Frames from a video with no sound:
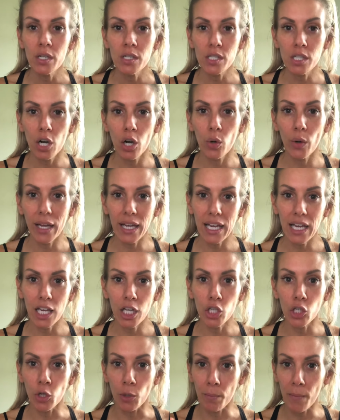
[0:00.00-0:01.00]
So
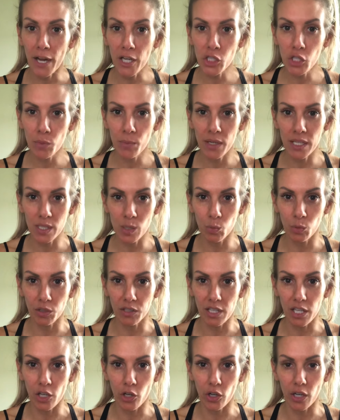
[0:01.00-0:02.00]
again, your measurements will
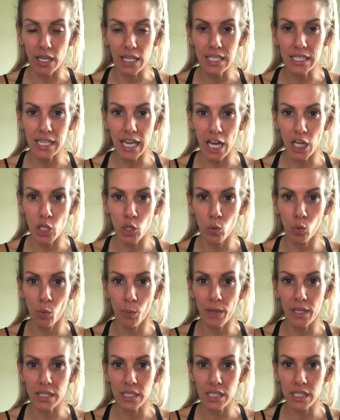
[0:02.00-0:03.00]
decrease and you will
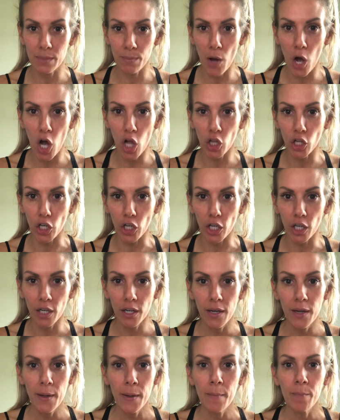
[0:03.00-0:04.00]
be smaller,
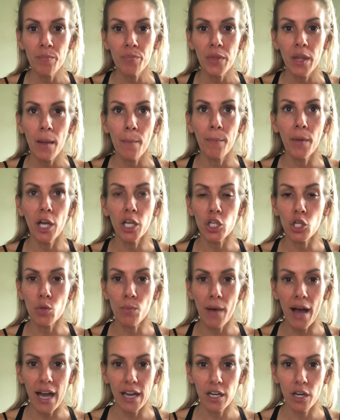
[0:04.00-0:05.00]
but you
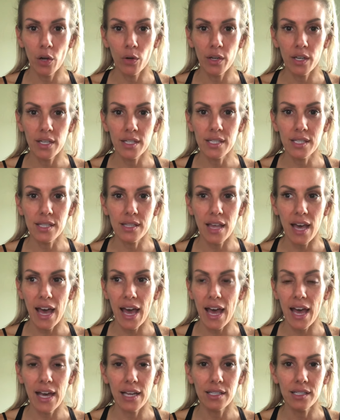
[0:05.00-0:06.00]
might notice
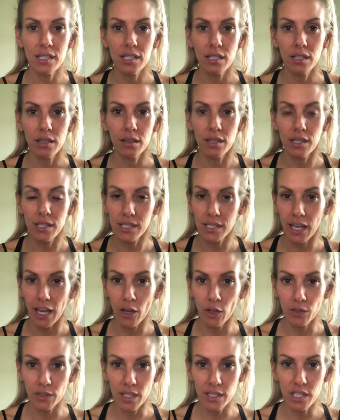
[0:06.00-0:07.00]
that the
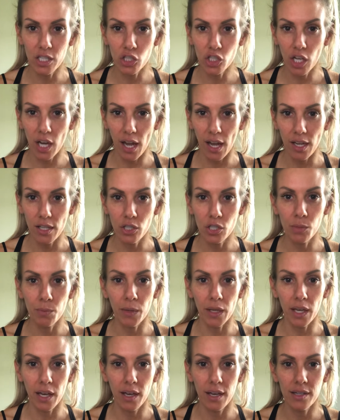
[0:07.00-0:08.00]
scale doesn't change
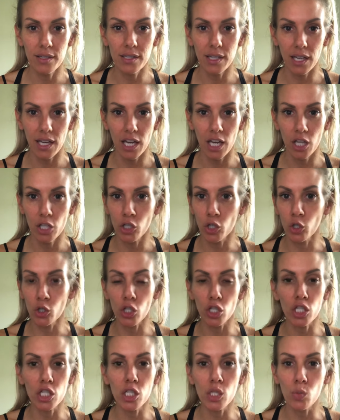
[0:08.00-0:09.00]
because again, you're
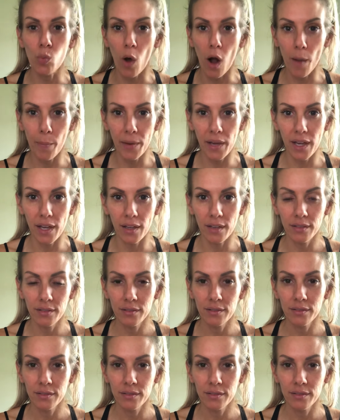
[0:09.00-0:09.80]
just swapping